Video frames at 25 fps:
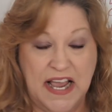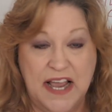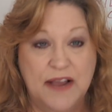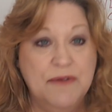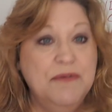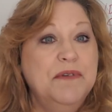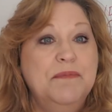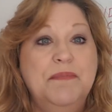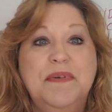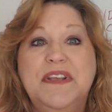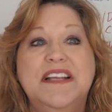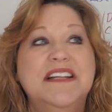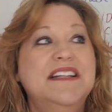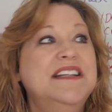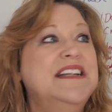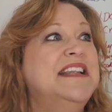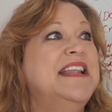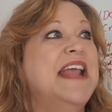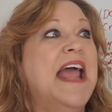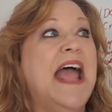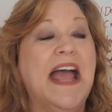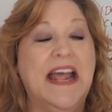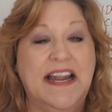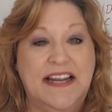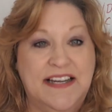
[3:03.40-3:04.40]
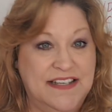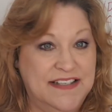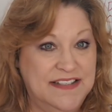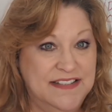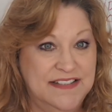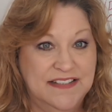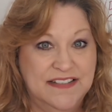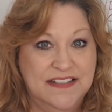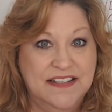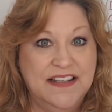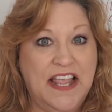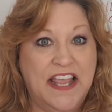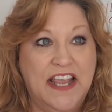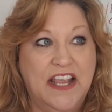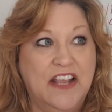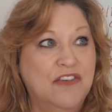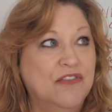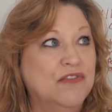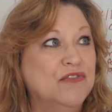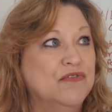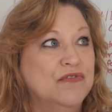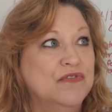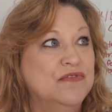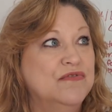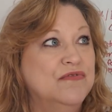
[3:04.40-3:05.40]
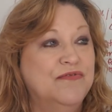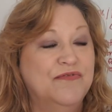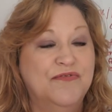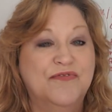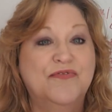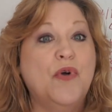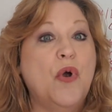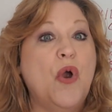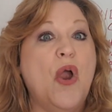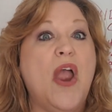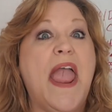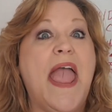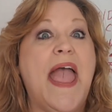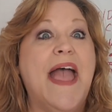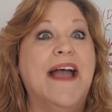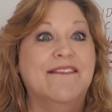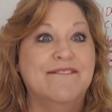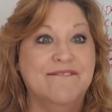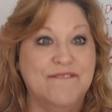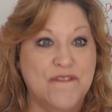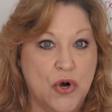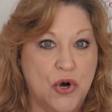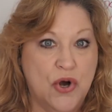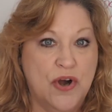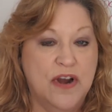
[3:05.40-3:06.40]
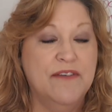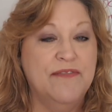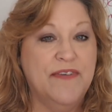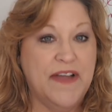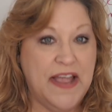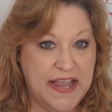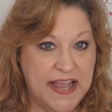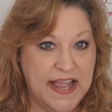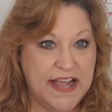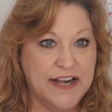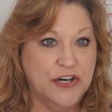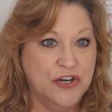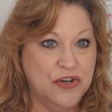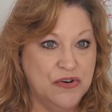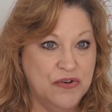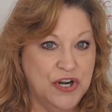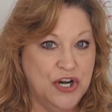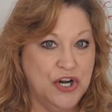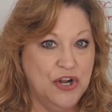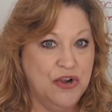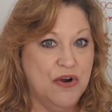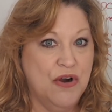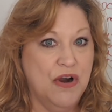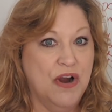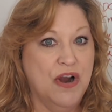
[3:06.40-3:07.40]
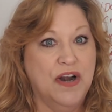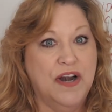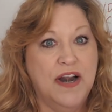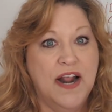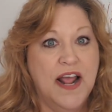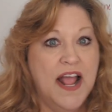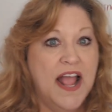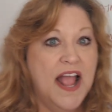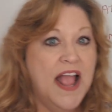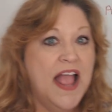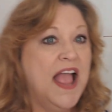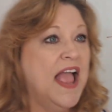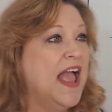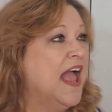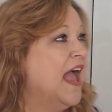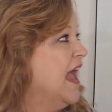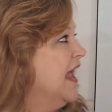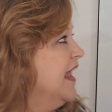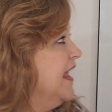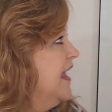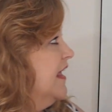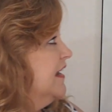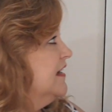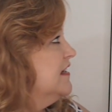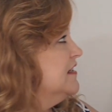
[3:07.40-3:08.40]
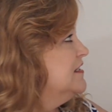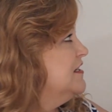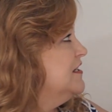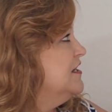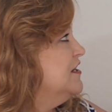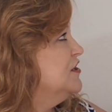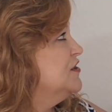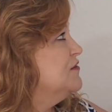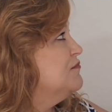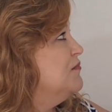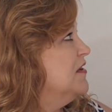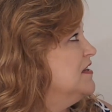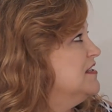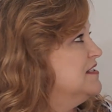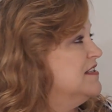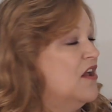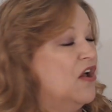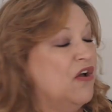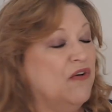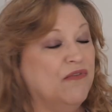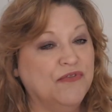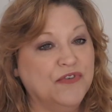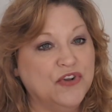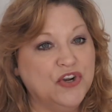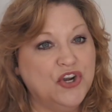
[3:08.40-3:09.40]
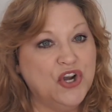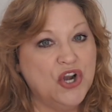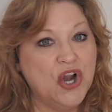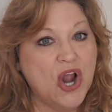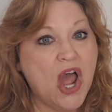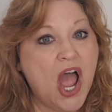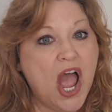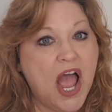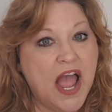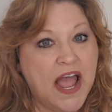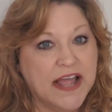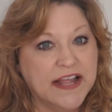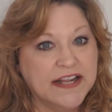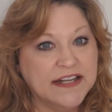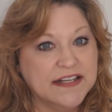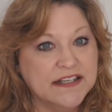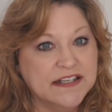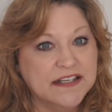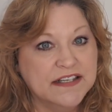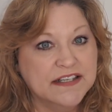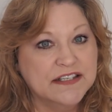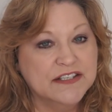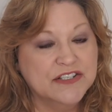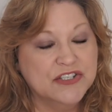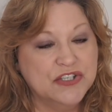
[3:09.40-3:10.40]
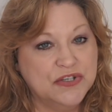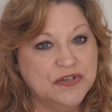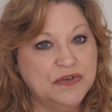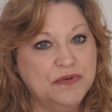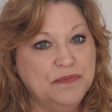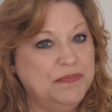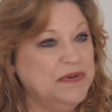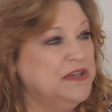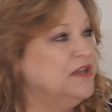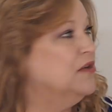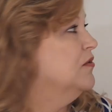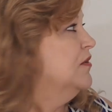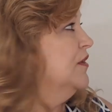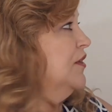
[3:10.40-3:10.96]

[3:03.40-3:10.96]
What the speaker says: would be in debt like forever if I had a credit card. I had to teach myself not to be